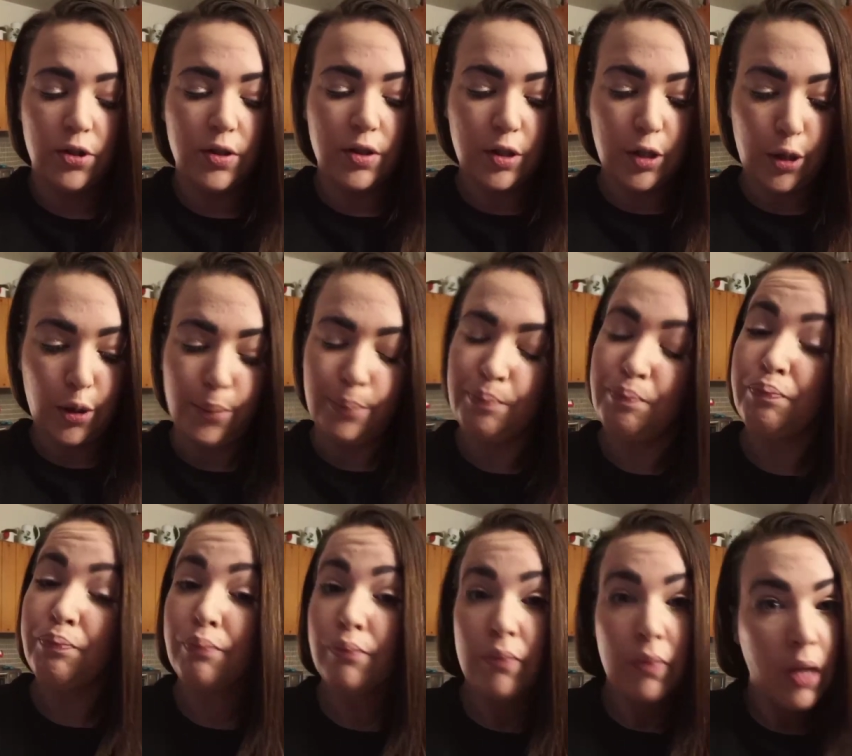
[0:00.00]
So
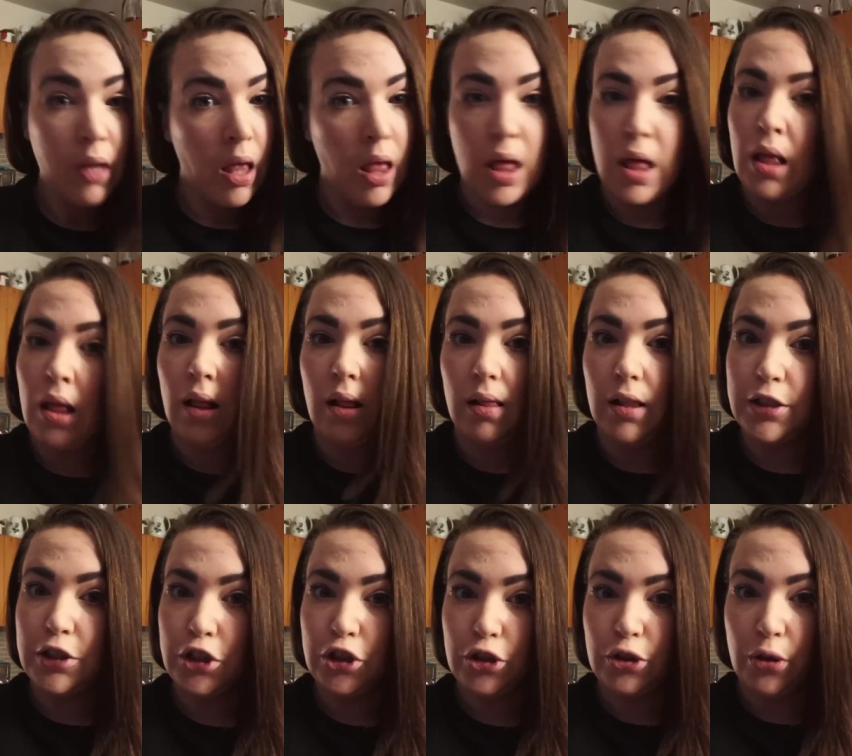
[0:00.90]

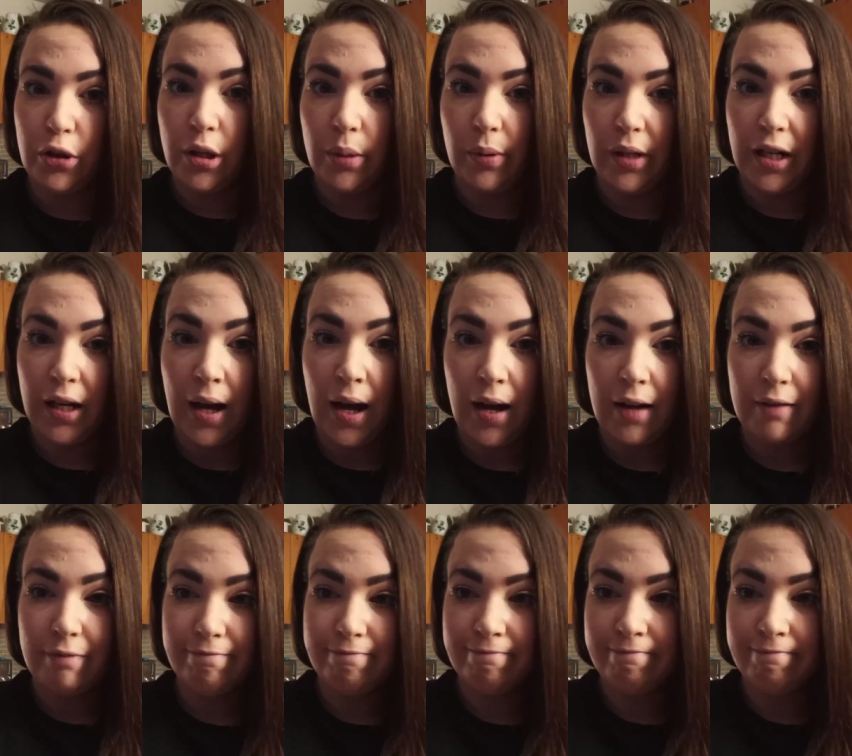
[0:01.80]
let's show you what I got.